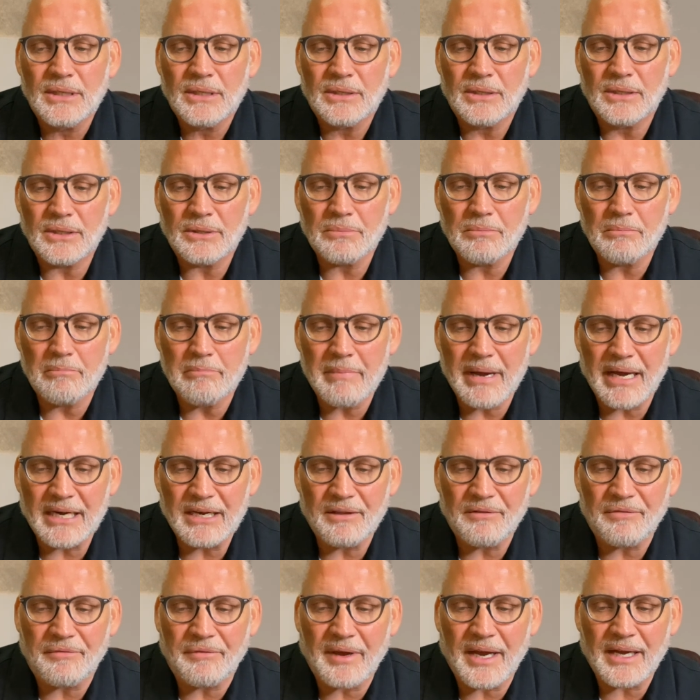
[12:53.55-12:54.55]
that
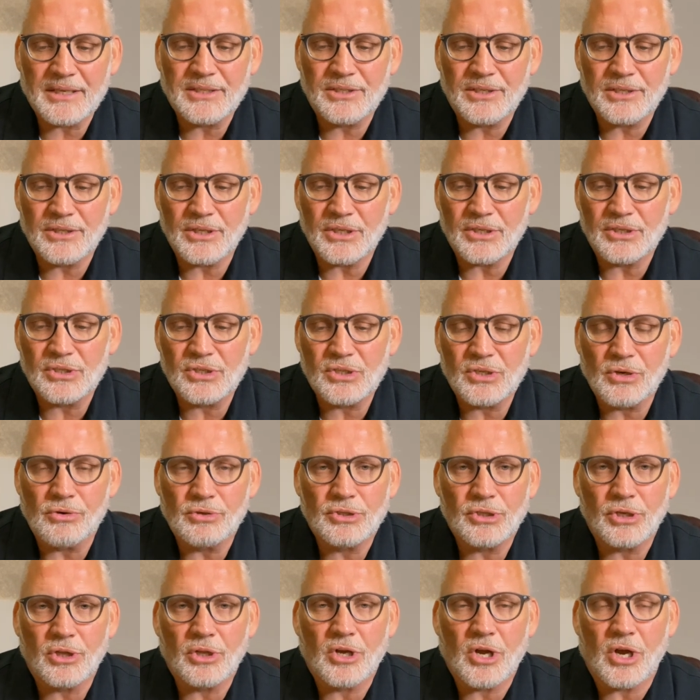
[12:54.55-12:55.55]
manufacture this
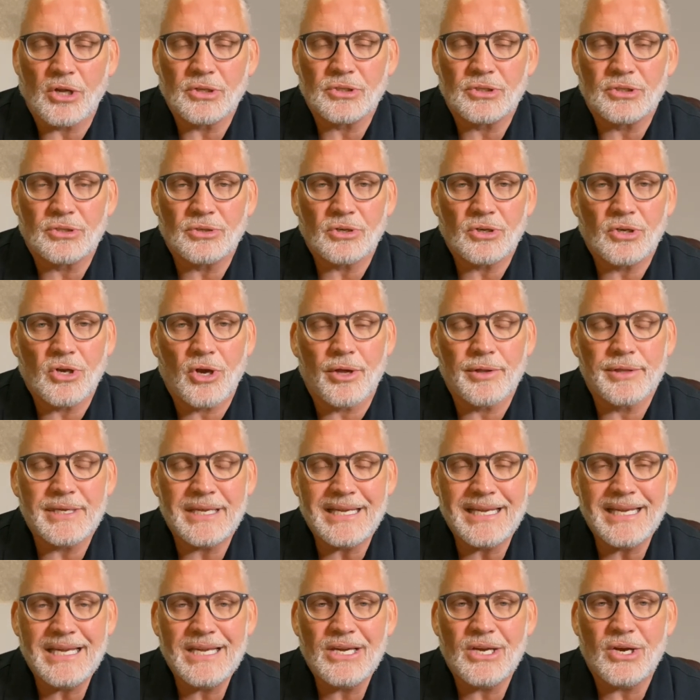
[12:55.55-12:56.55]
social construct called
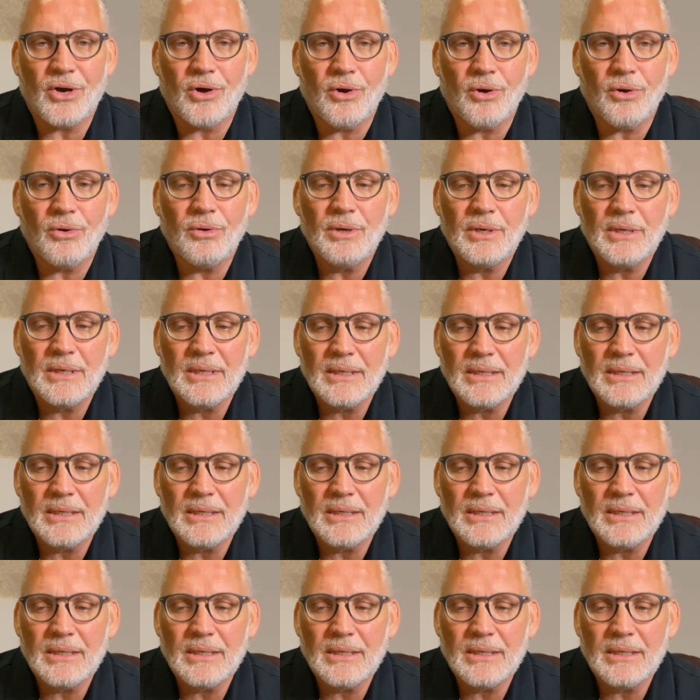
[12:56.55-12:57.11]
the ego